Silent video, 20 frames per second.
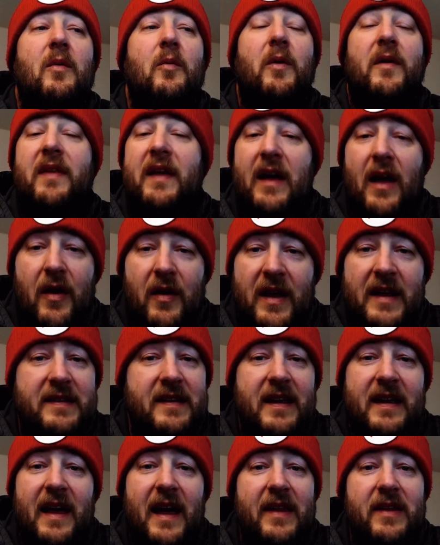When they all
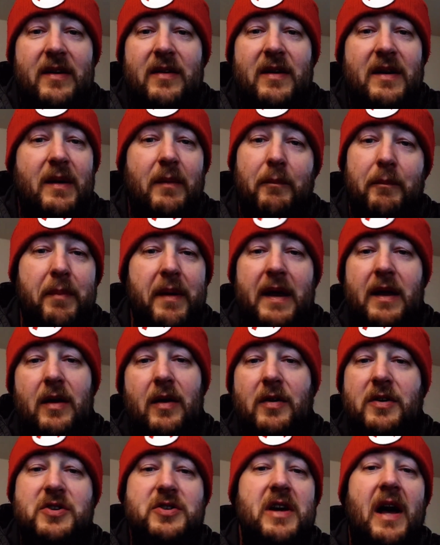get together in a big
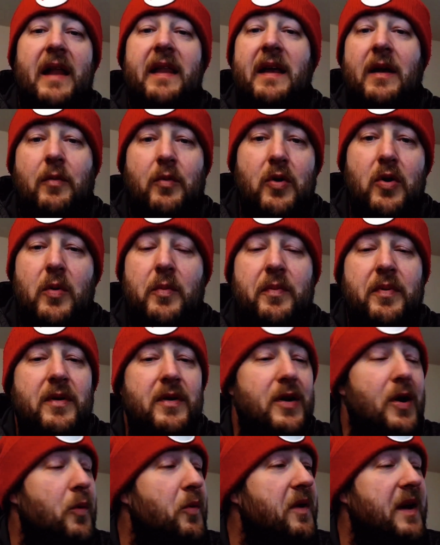old jolly group,
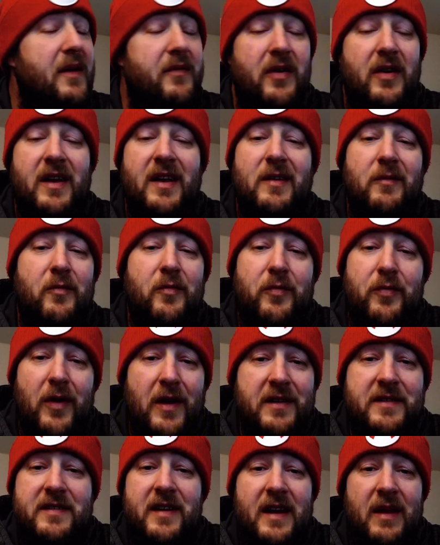no one ever
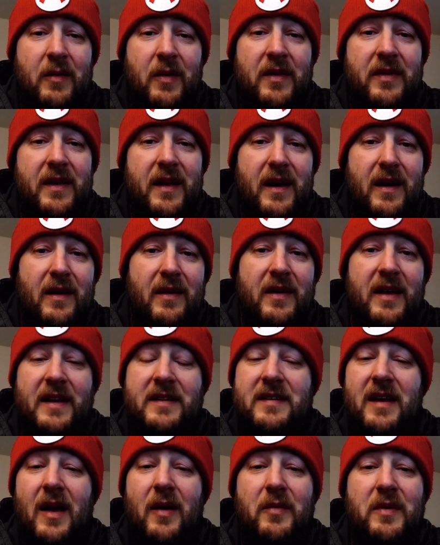confronts anyone there.
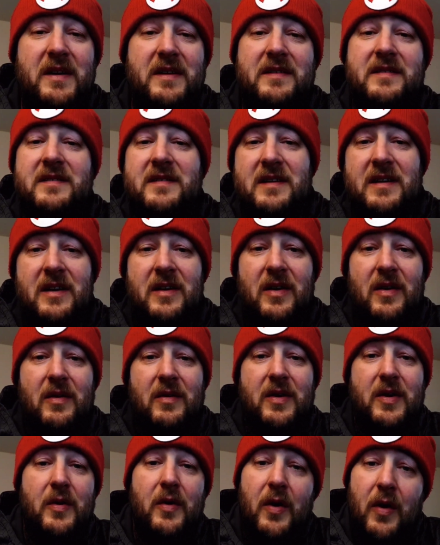It's always,
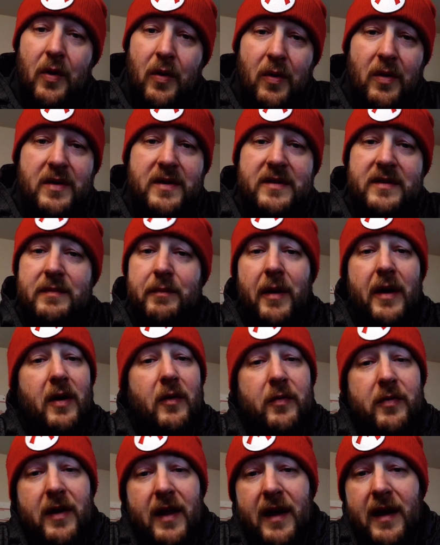unicorns,
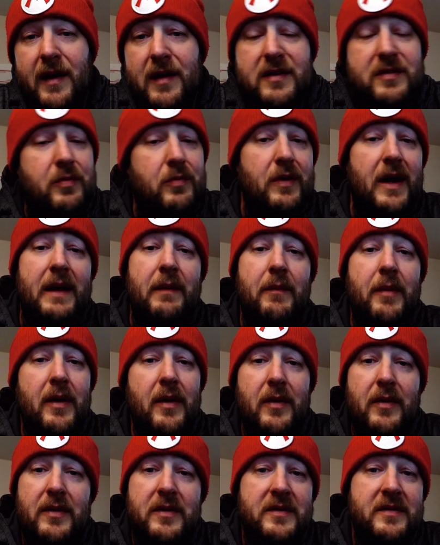butterflies,
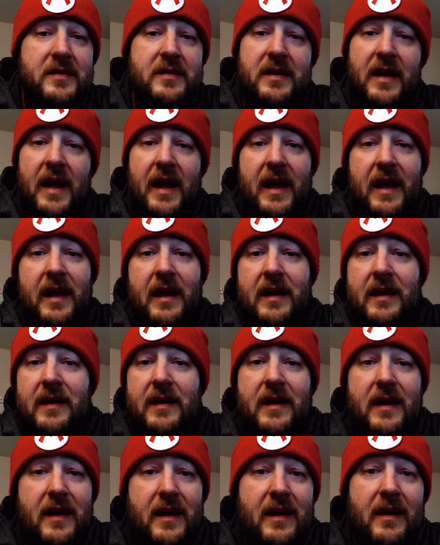rainbows,
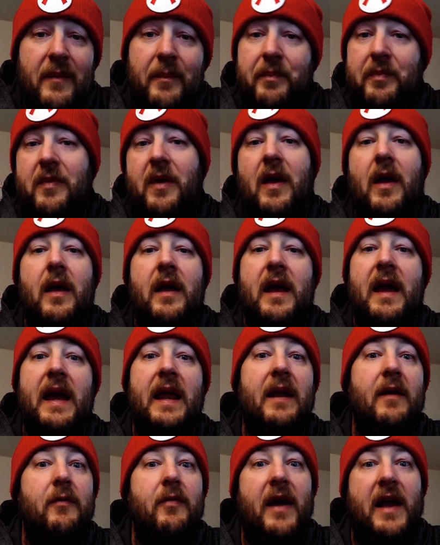and
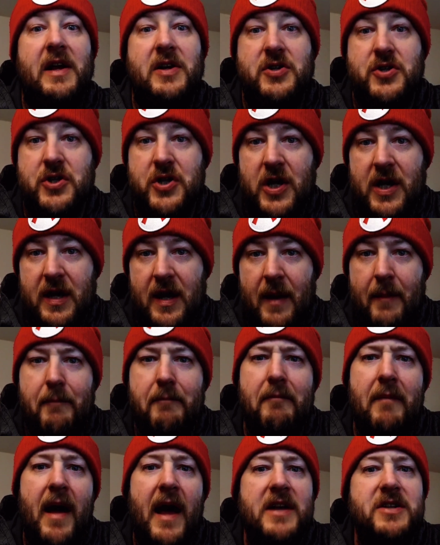innovation,
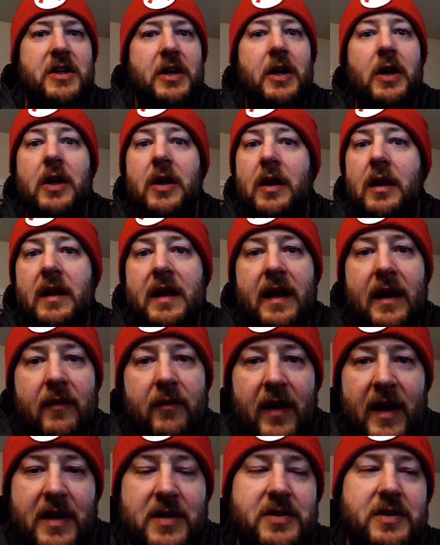magical
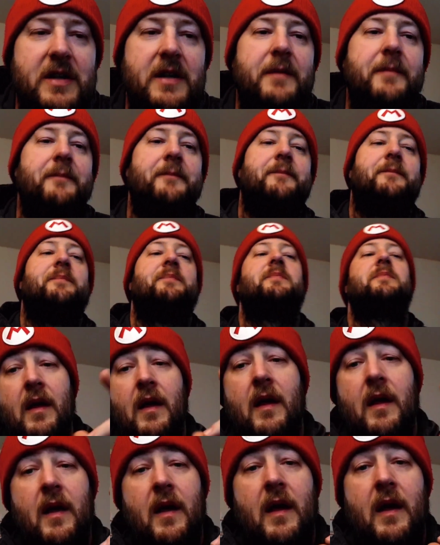innovation.
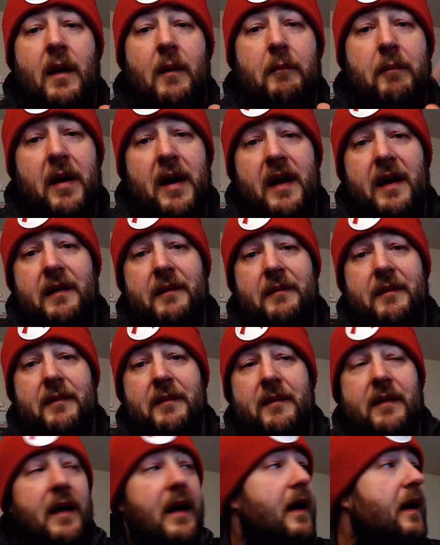But
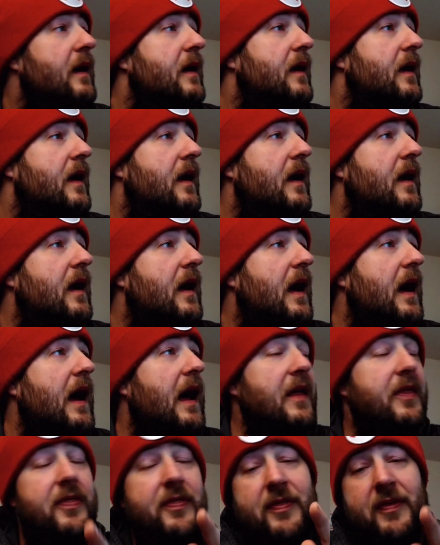
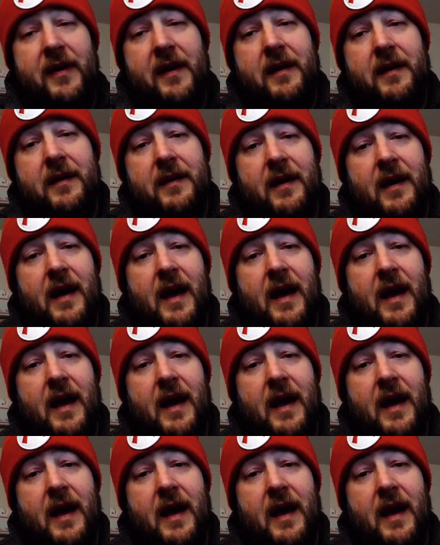I think